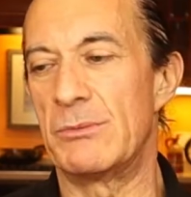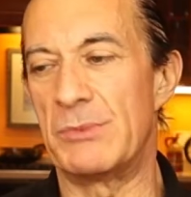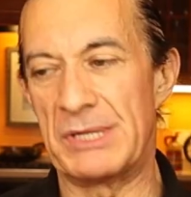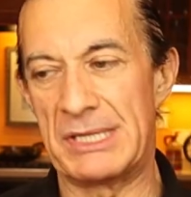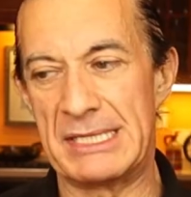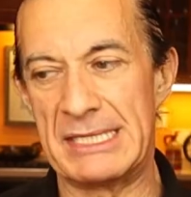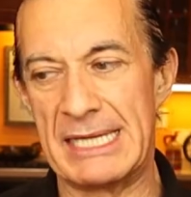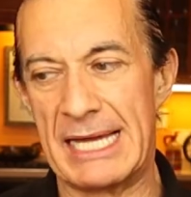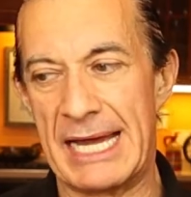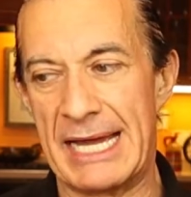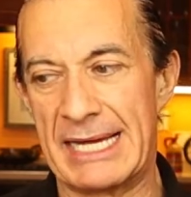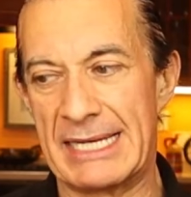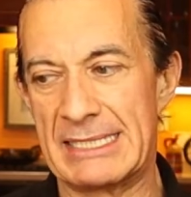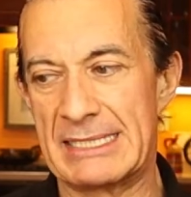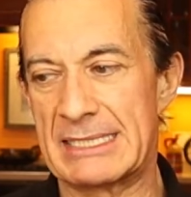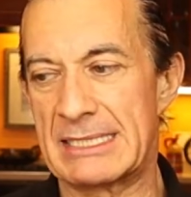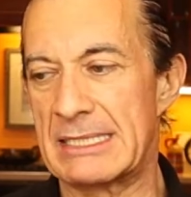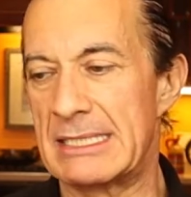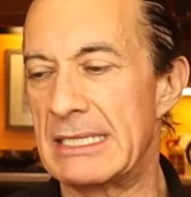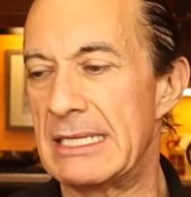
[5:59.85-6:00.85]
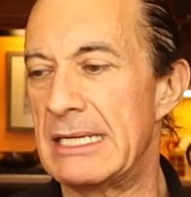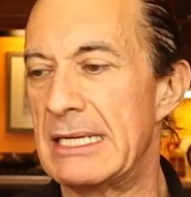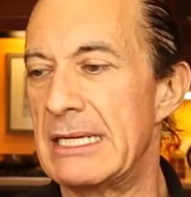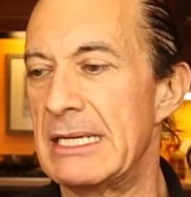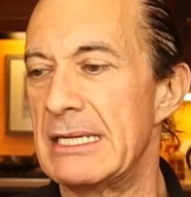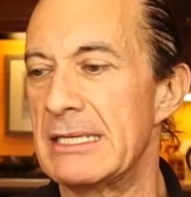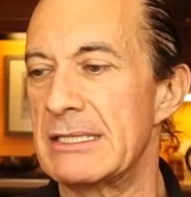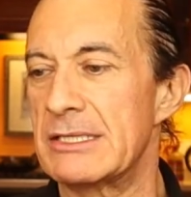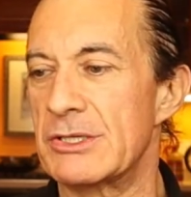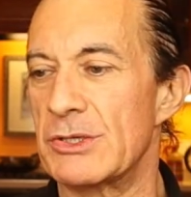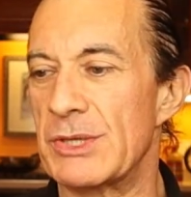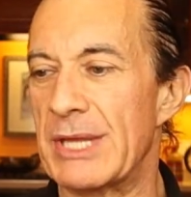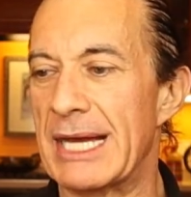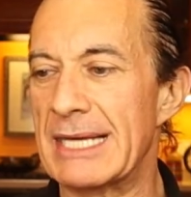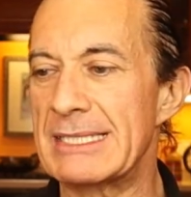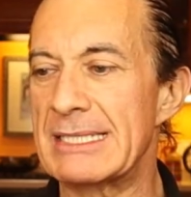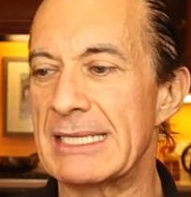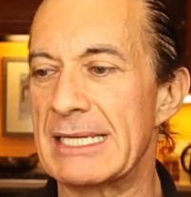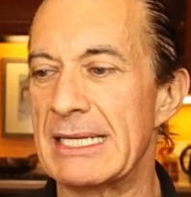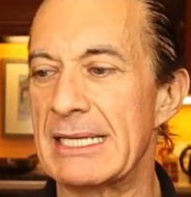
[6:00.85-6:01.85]
with the eggs. So
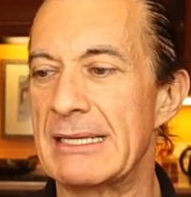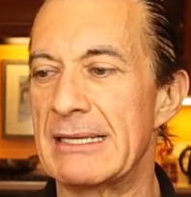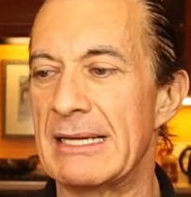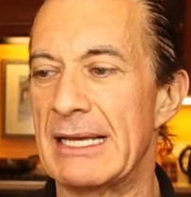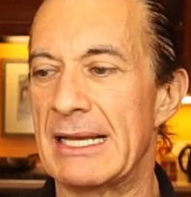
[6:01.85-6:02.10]
that's it.